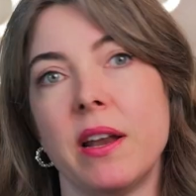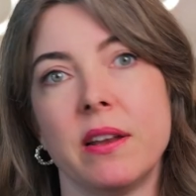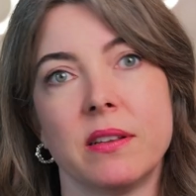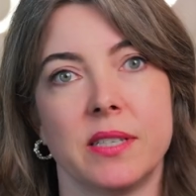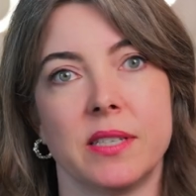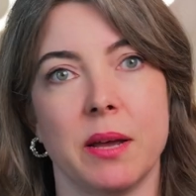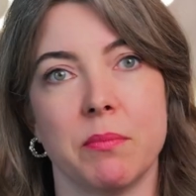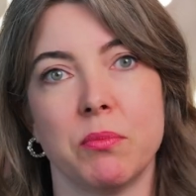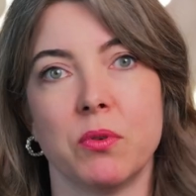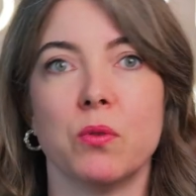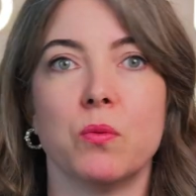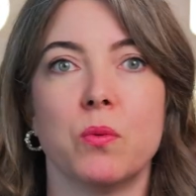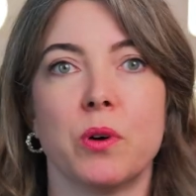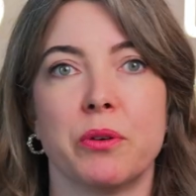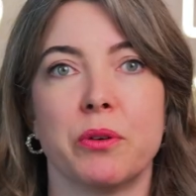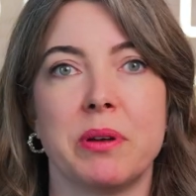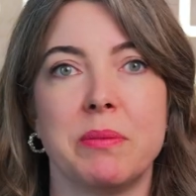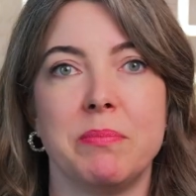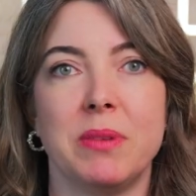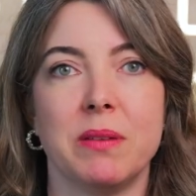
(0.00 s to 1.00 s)
An example, what
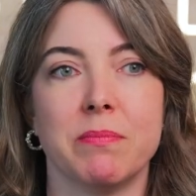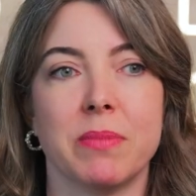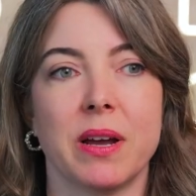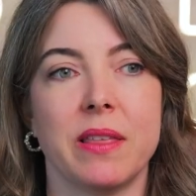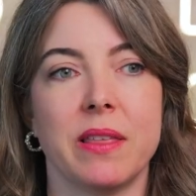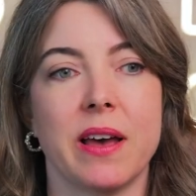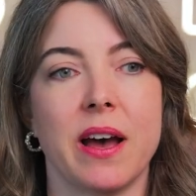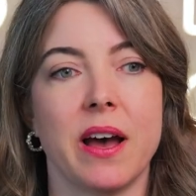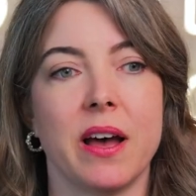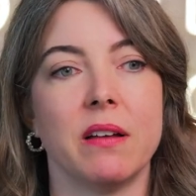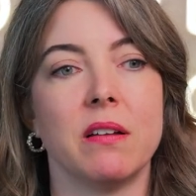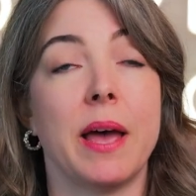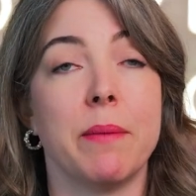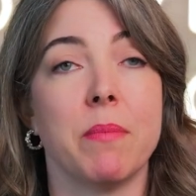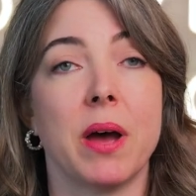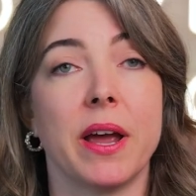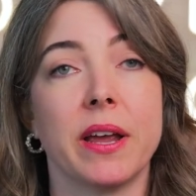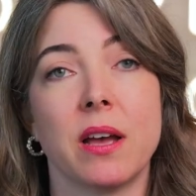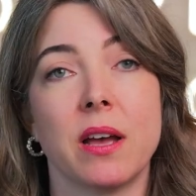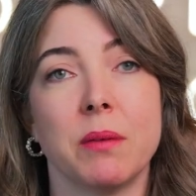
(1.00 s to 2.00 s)
do I mean by that? At
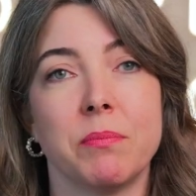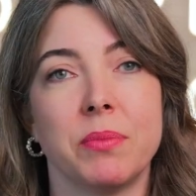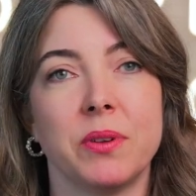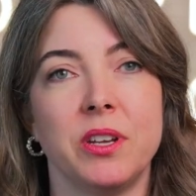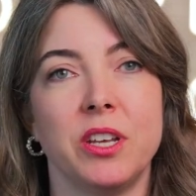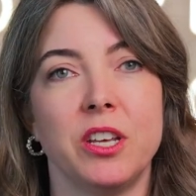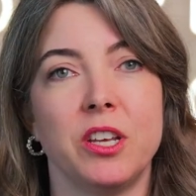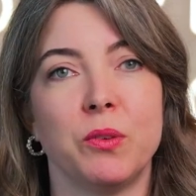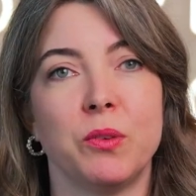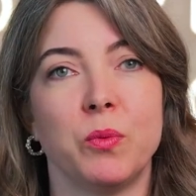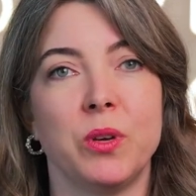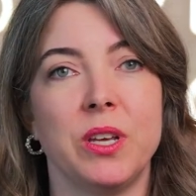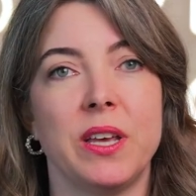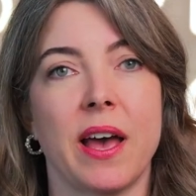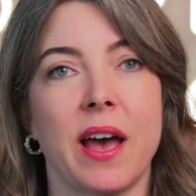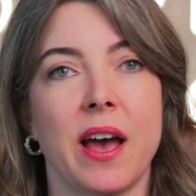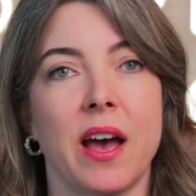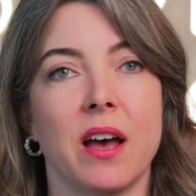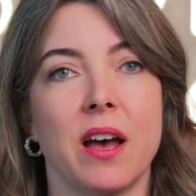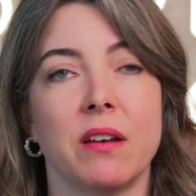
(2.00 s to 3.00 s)
my company, we
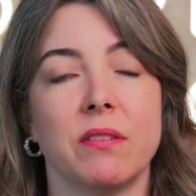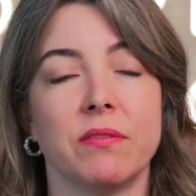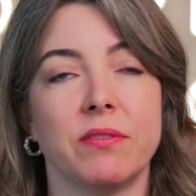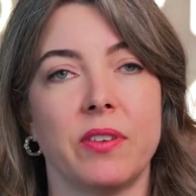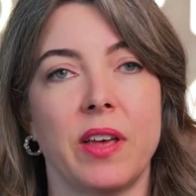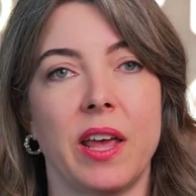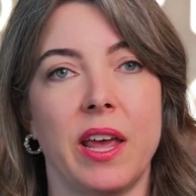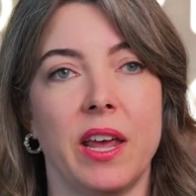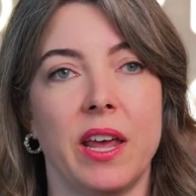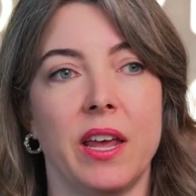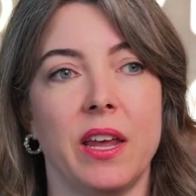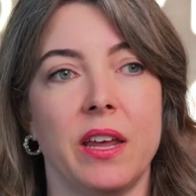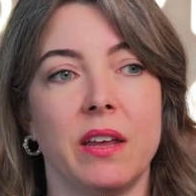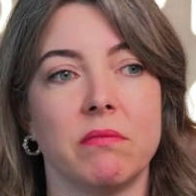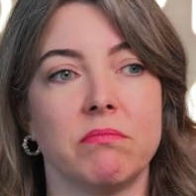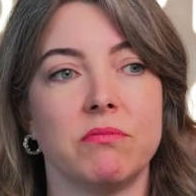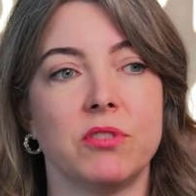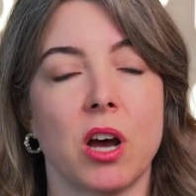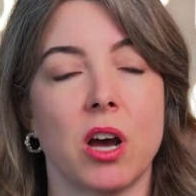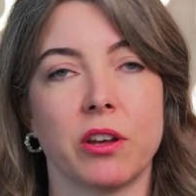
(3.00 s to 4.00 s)
have a
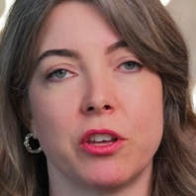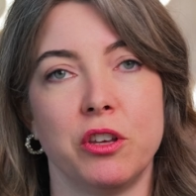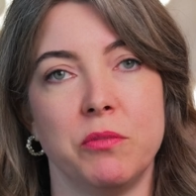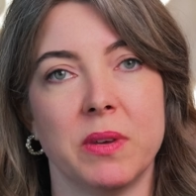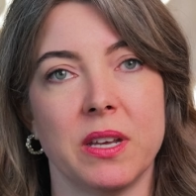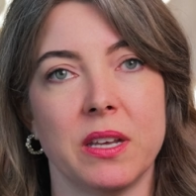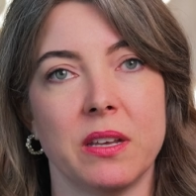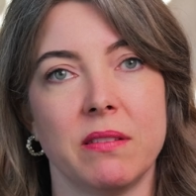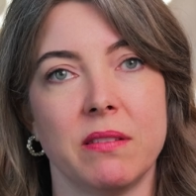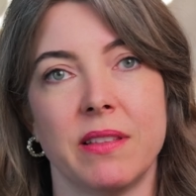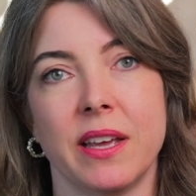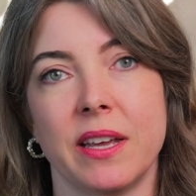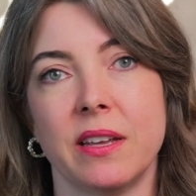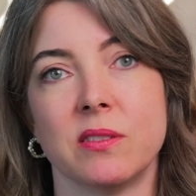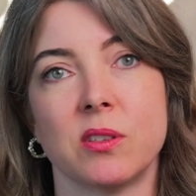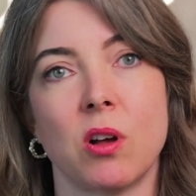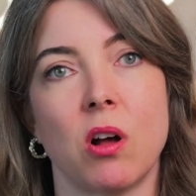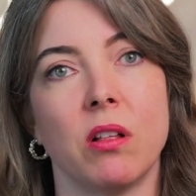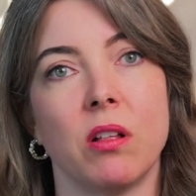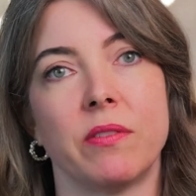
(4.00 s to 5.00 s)
document that
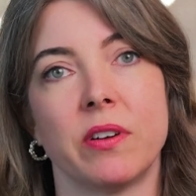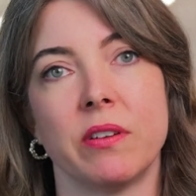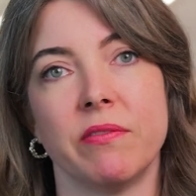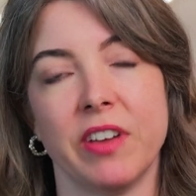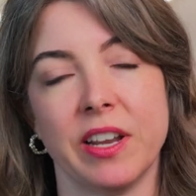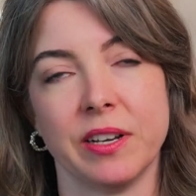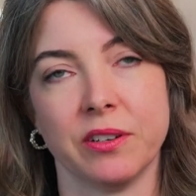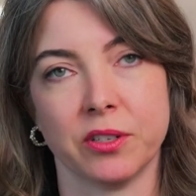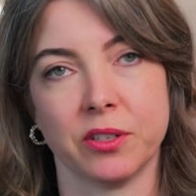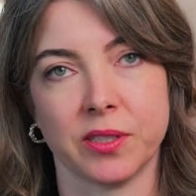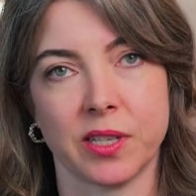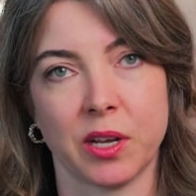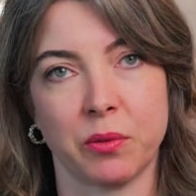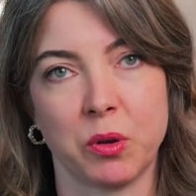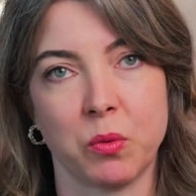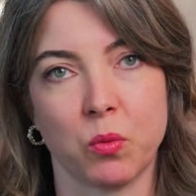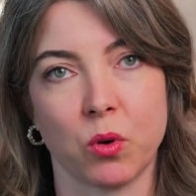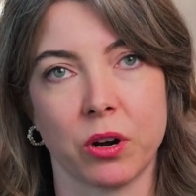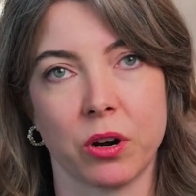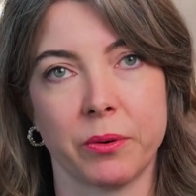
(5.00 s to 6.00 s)
is all of our vendors that
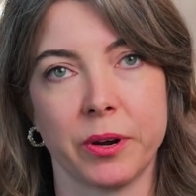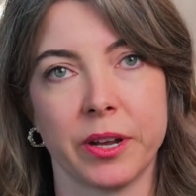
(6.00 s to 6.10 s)
we work